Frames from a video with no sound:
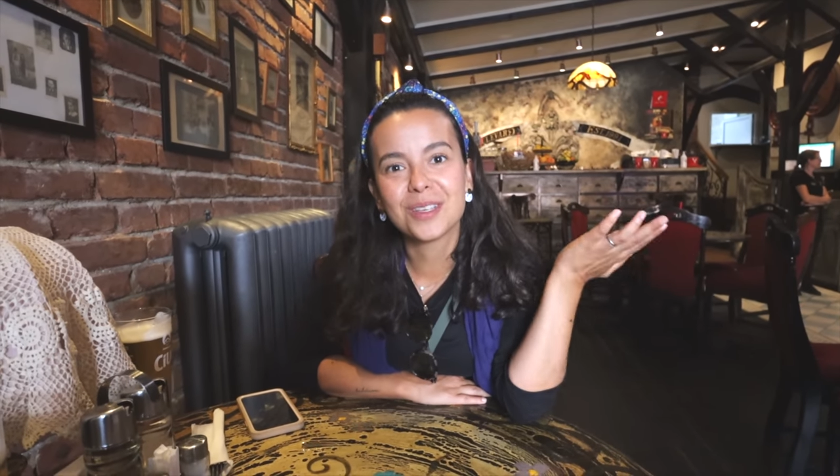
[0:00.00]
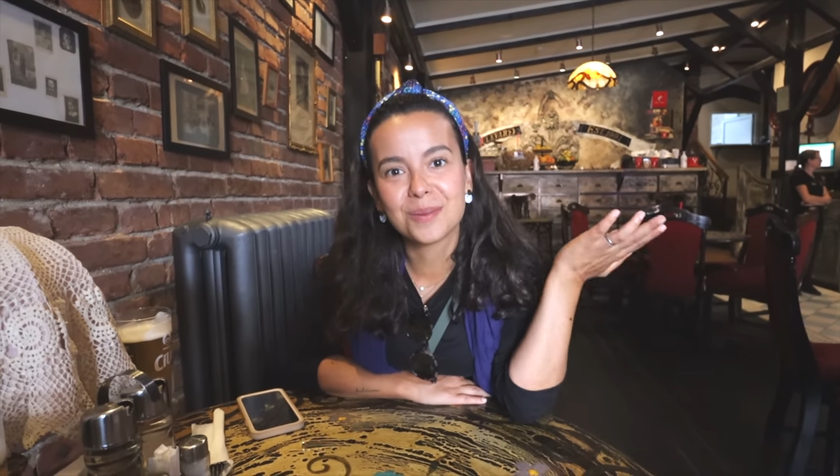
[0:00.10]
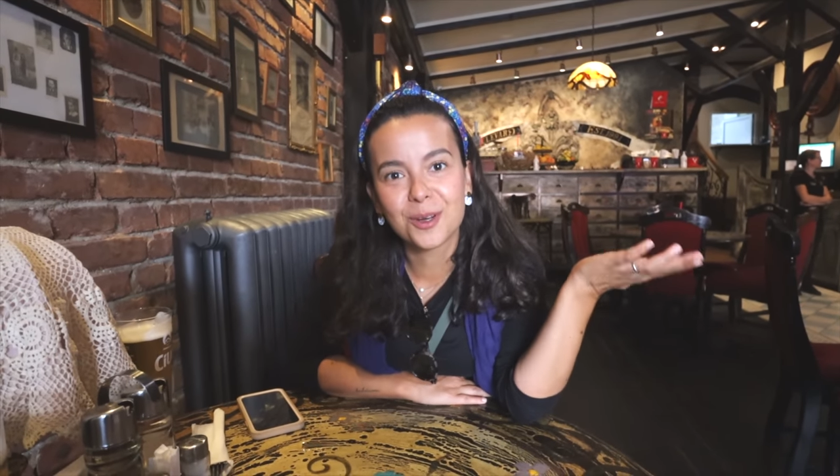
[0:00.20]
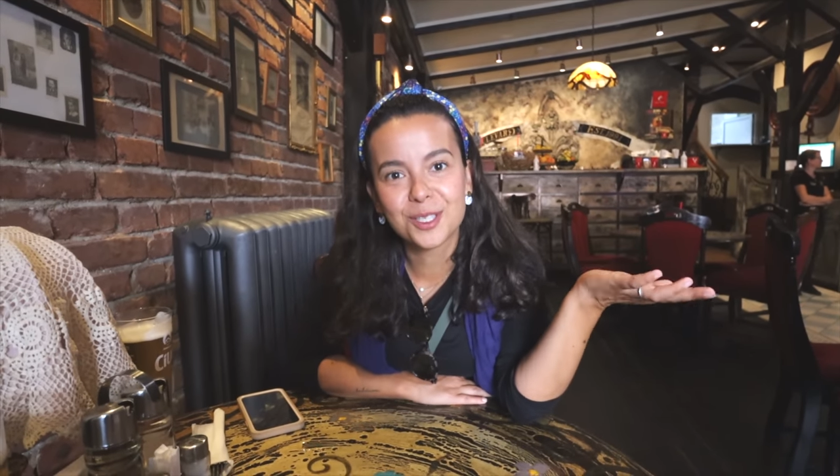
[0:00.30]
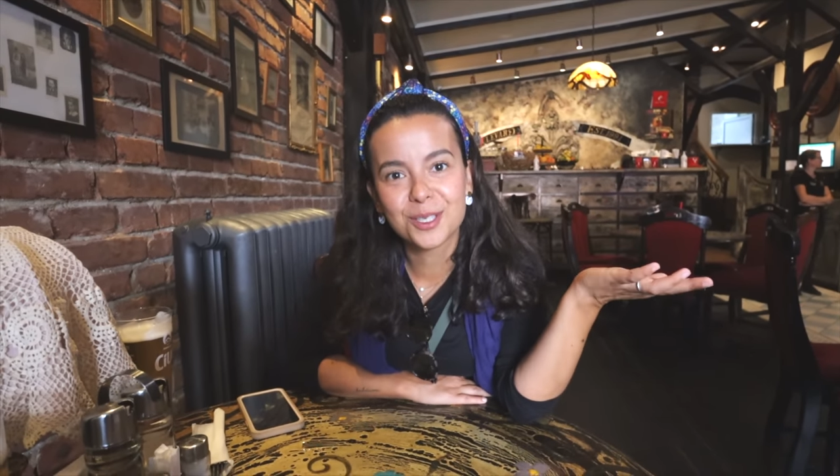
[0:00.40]
as
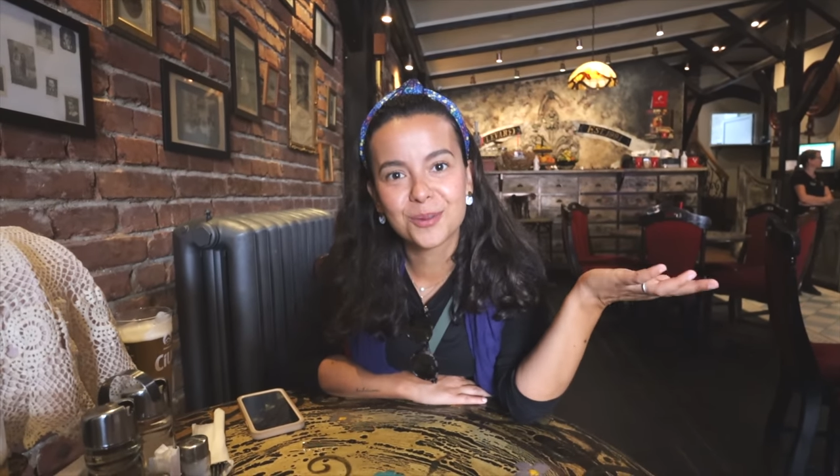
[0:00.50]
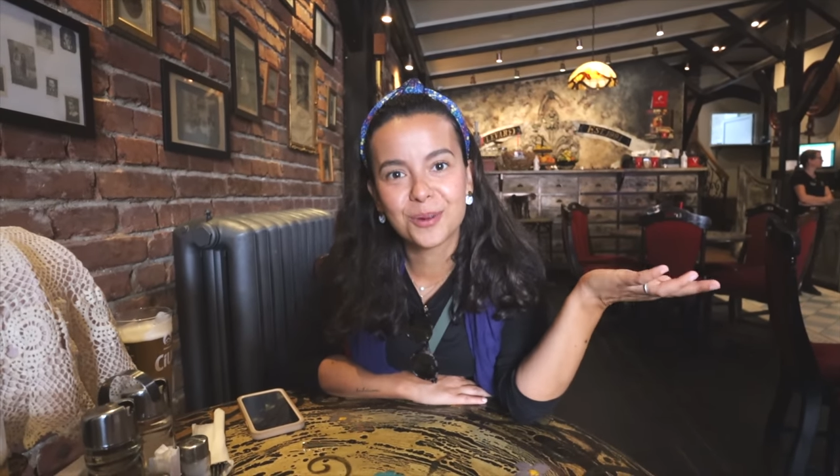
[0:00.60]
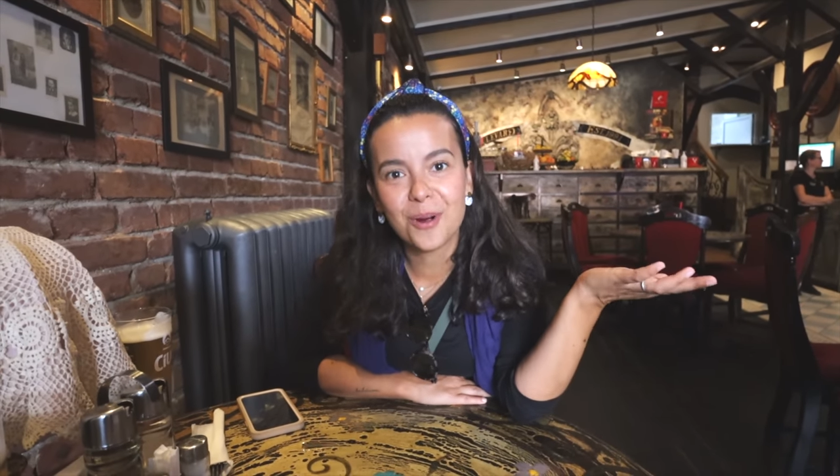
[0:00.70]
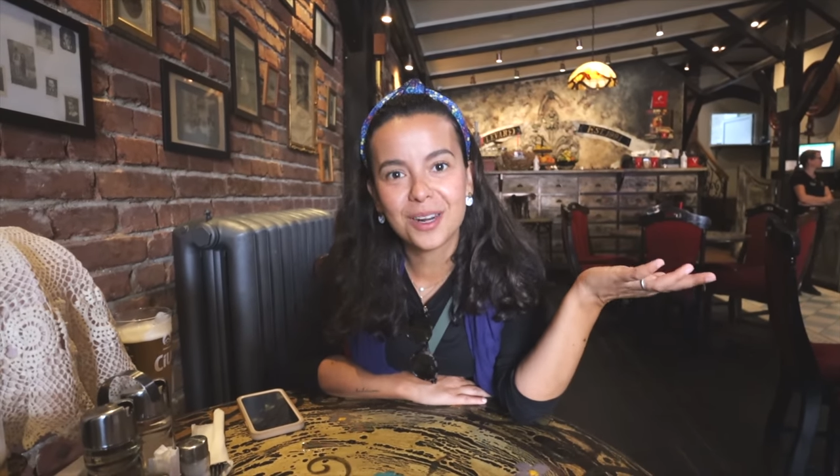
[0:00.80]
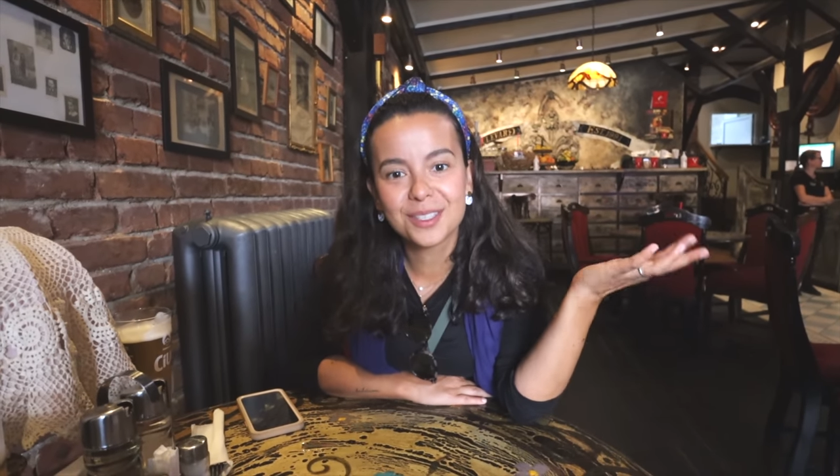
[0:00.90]
much as we
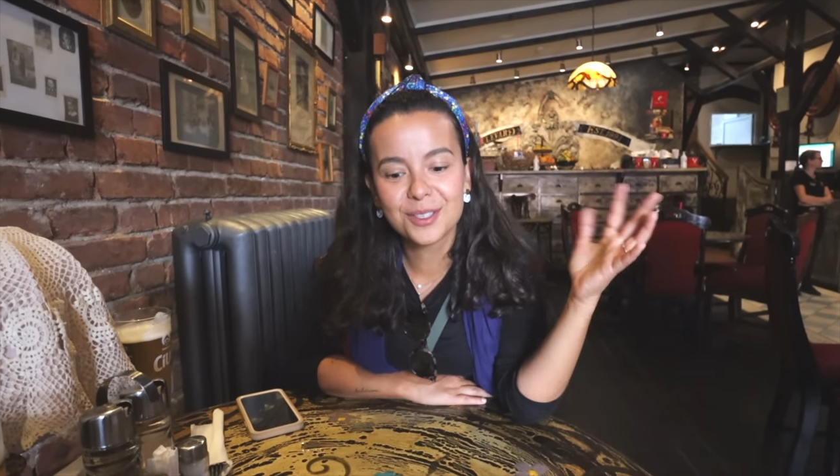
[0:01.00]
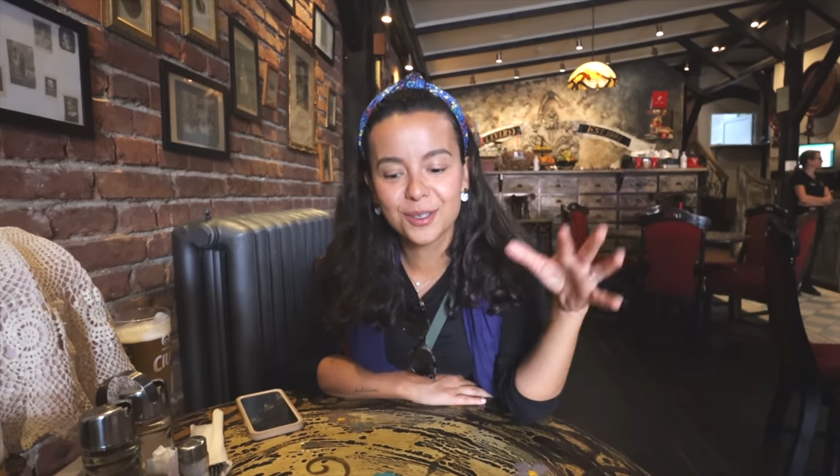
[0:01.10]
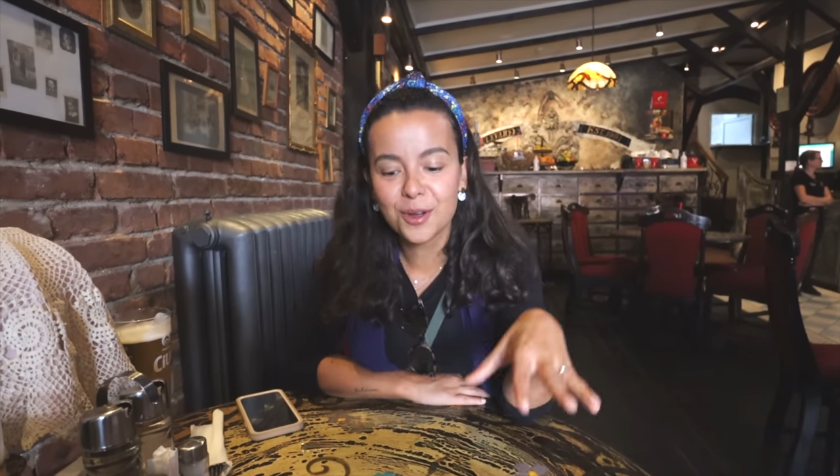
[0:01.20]
wanted to.